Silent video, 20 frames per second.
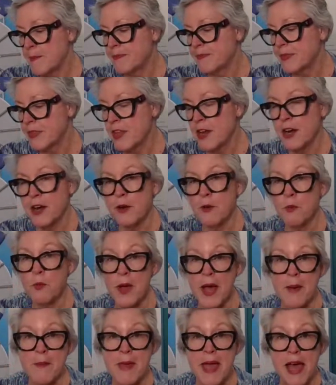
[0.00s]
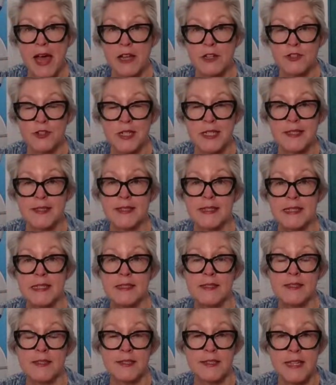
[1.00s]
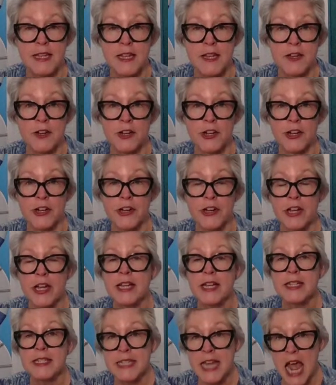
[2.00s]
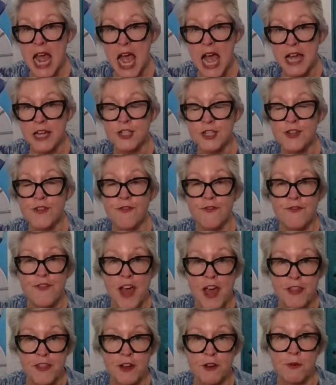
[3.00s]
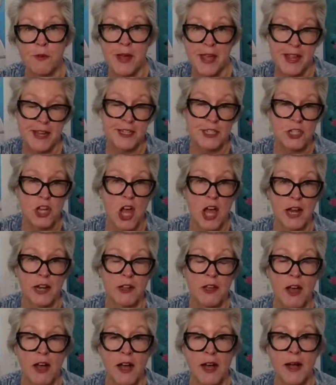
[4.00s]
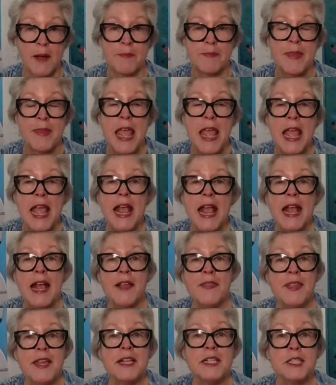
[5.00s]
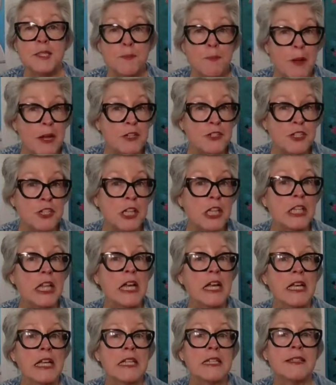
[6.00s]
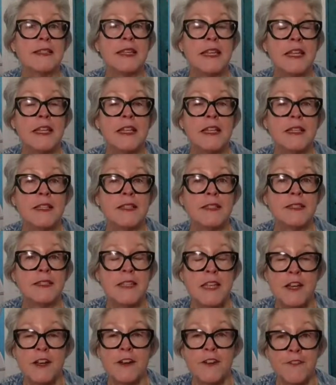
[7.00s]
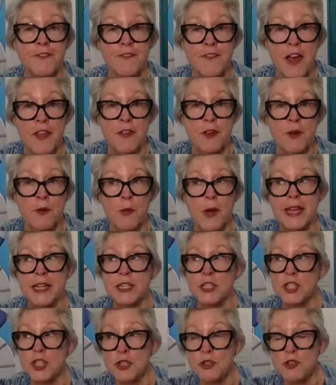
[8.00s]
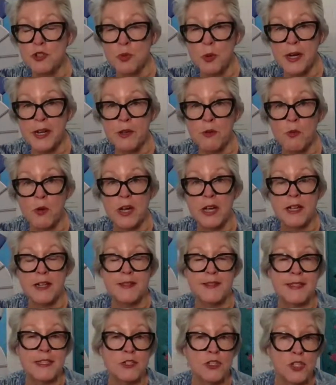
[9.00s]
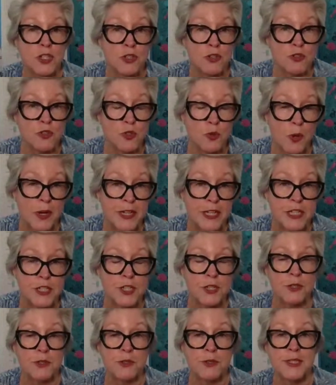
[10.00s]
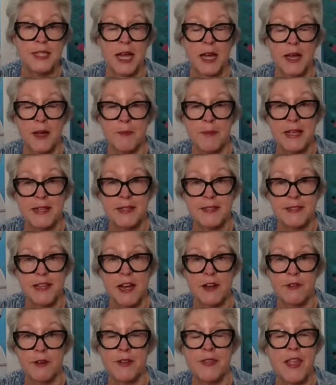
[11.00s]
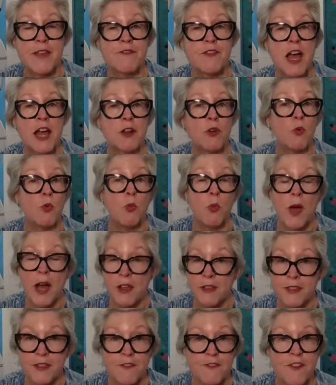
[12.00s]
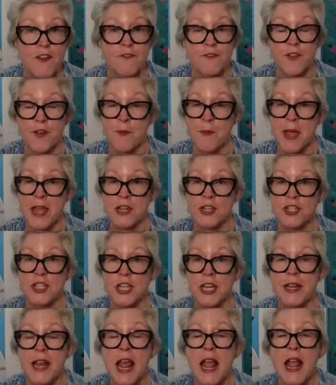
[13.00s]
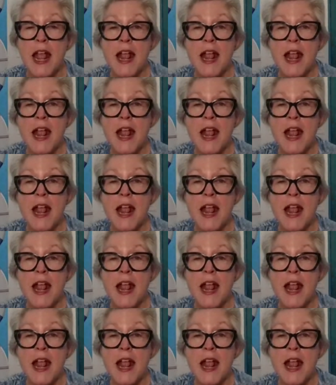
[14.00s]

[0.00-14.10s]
Their web address is singer-featherweight.com. featherweight.com, and they specialize in Singer featherweight 221s and 222s, etc. And they've got a wealth of information.